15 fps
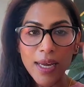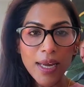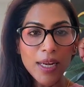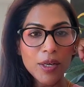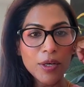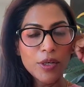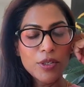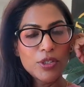
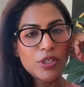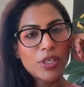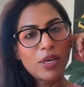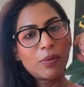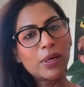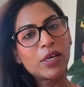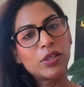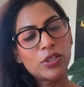Hello, today we're
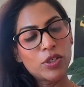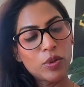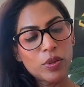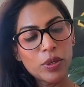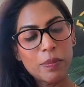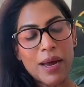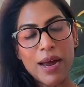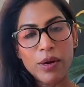going to talk
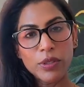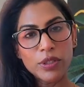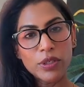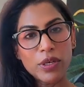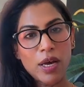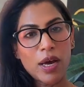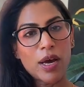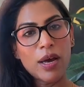about
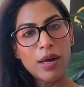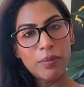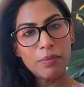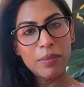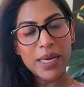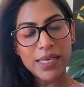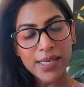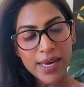
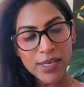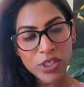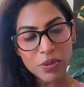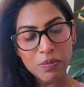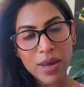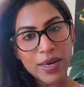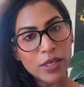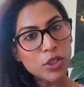medication
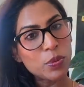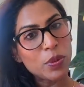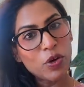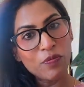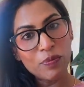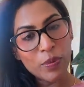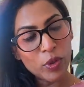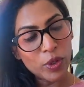management of
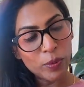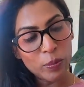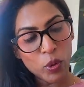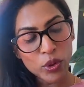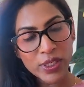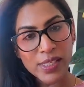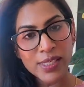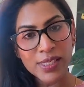
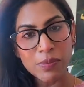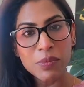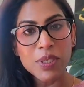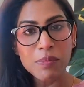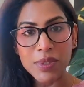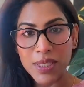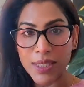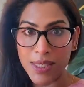menopausal
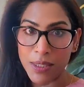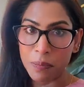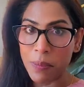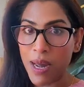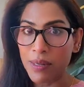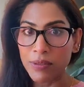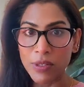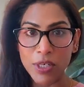symptoms. This is
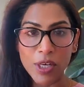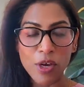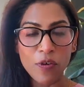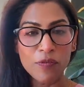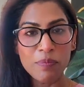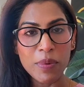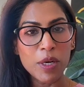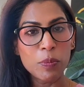part 3 of
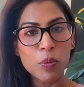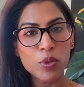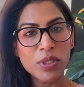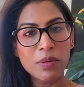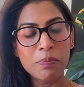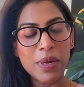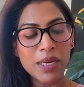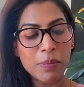menopause and
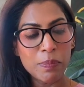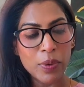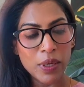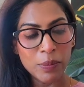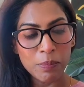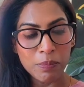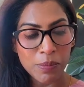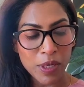
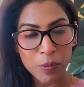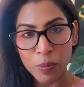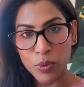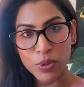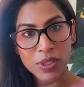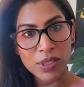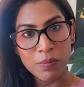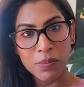perimenopause
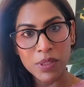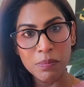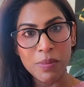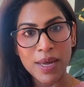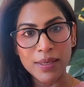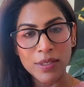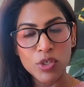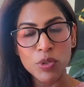symptom
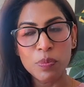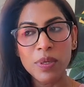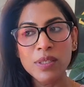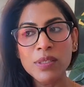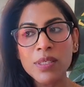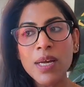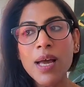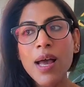management.
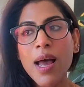